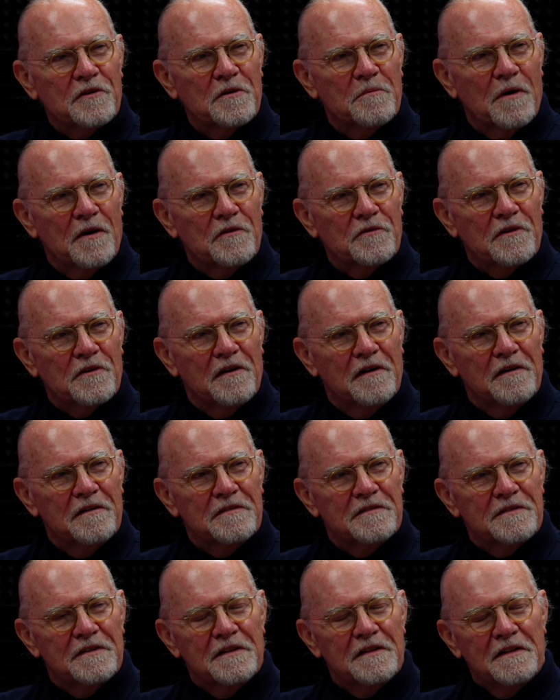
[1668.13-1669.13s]
myself,
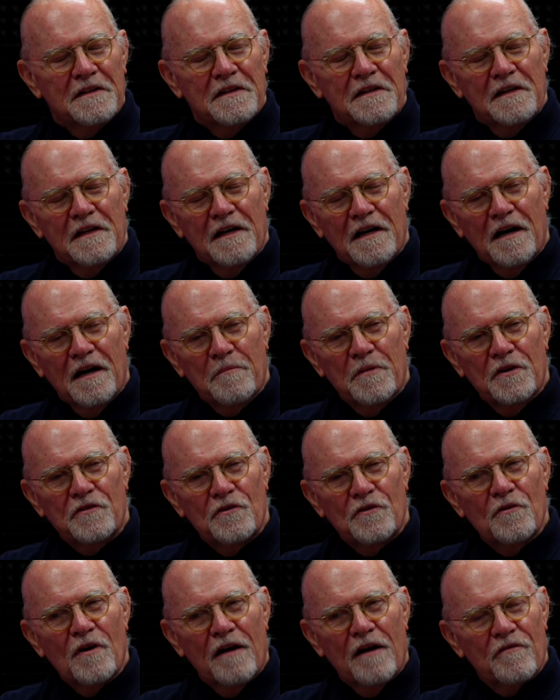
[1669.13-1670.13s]
but
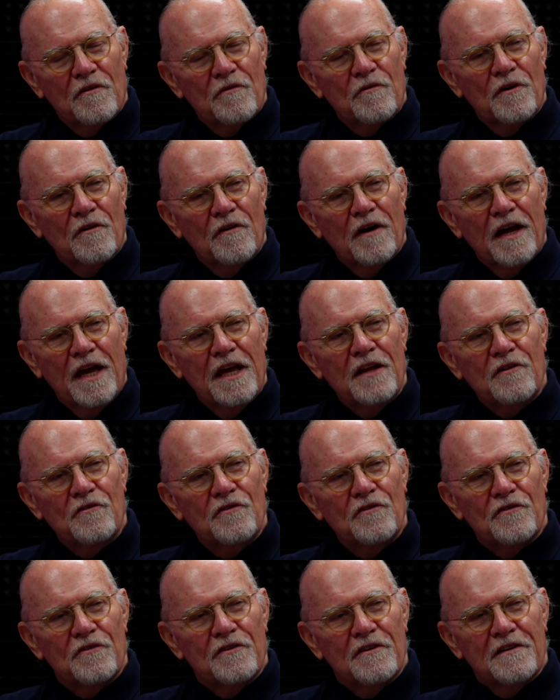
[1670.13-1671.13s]
you have a real
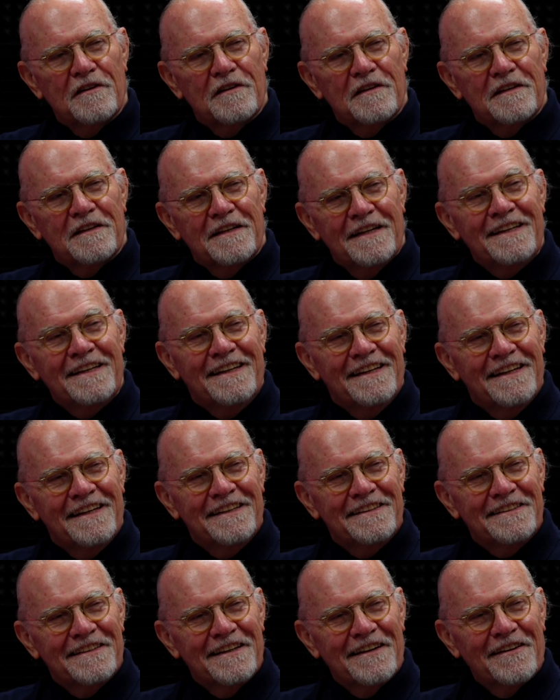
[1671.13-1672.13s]
edge
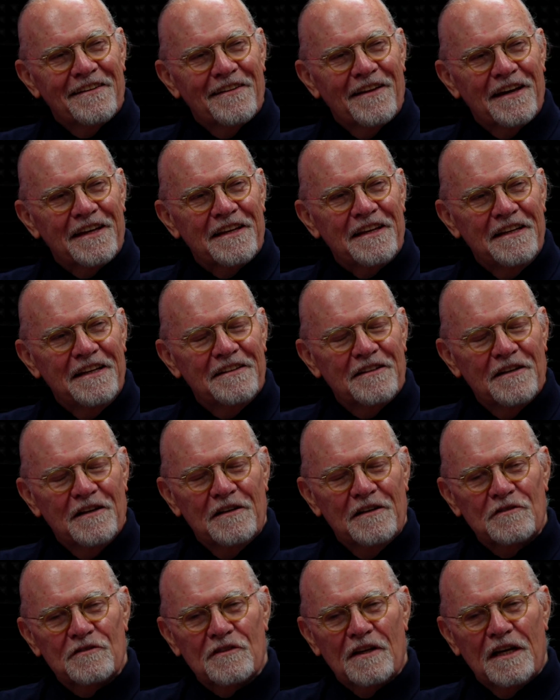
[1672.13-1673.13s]
in there, like he
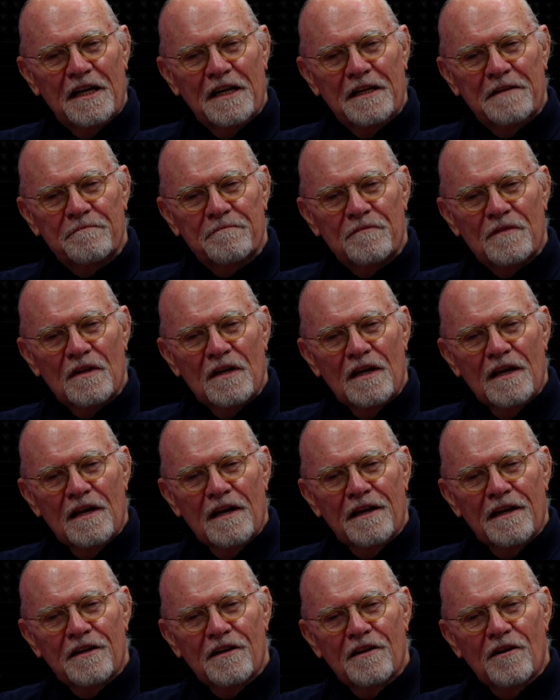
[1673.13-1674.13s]
does. And
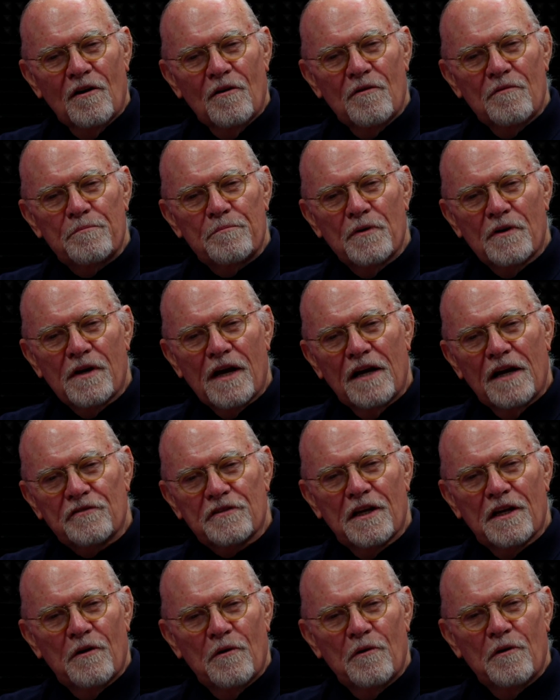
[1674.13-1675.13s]
Bukowski
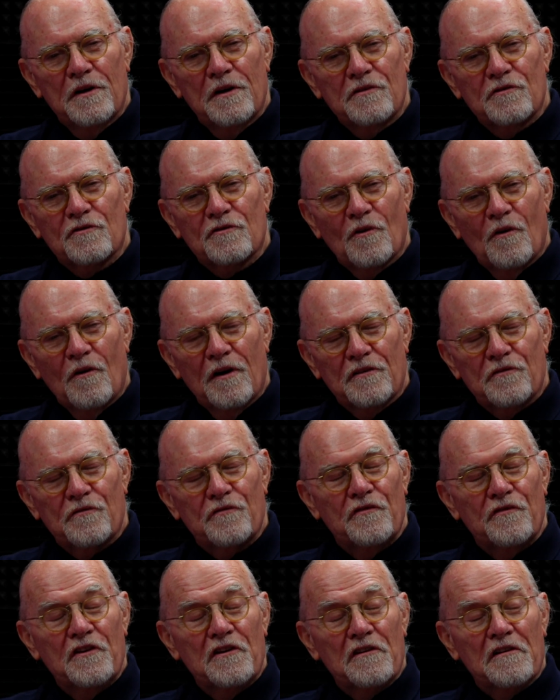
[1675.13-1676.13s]
I always saw as
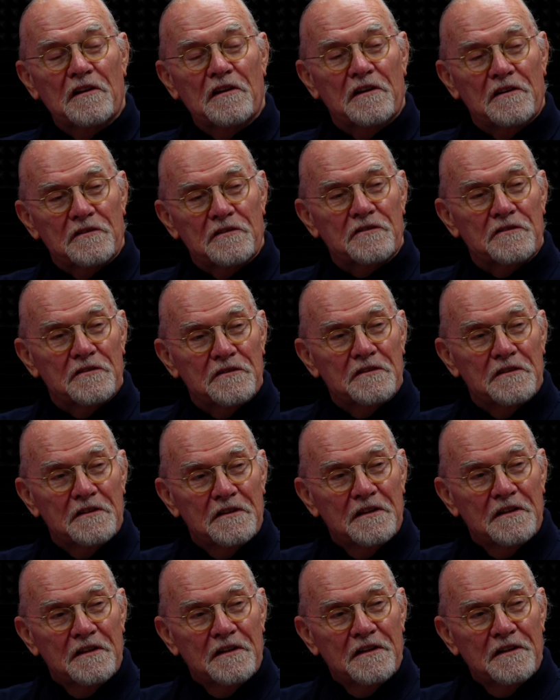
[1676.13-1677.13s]
fearless.
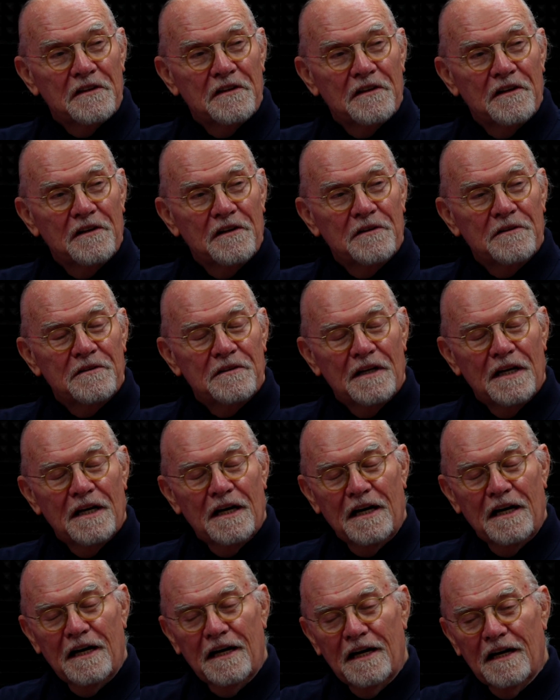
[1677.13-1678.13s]
And
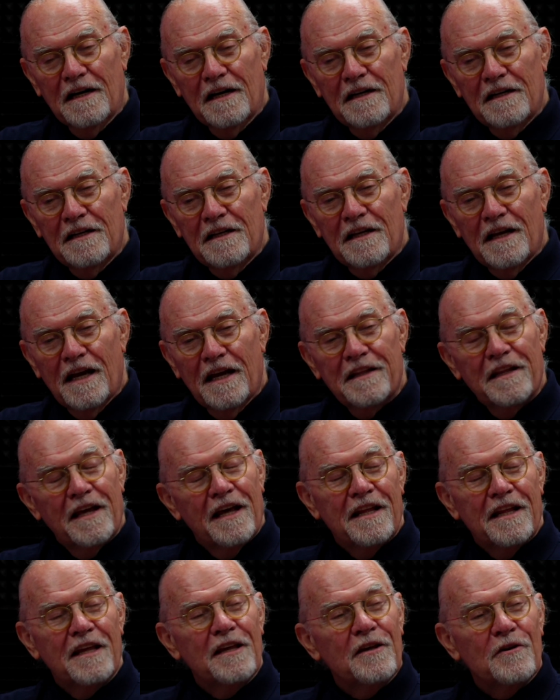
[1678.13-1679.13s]
that
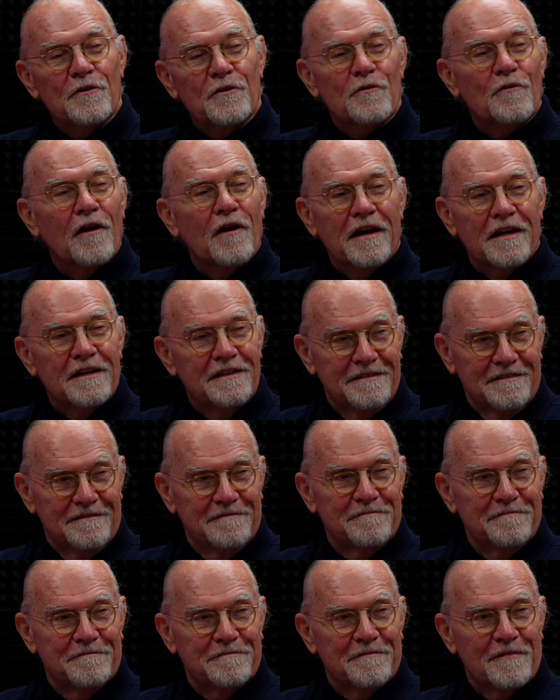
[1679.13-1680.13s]
he would write
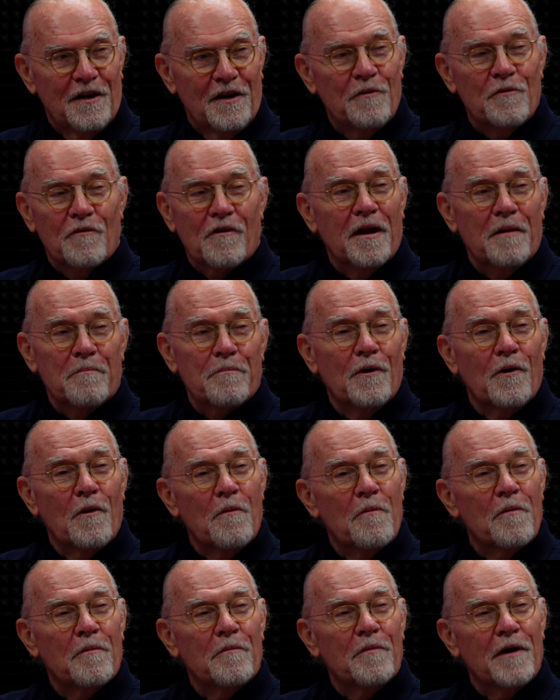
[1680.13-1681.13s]
a
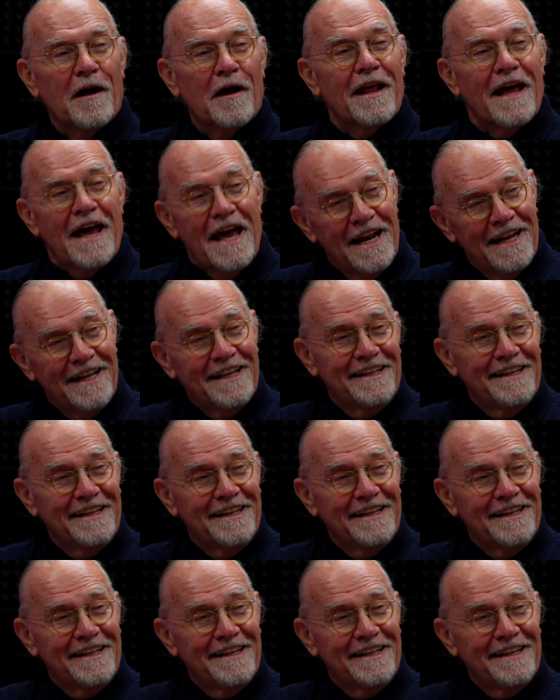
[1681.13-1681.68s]
poem about anything.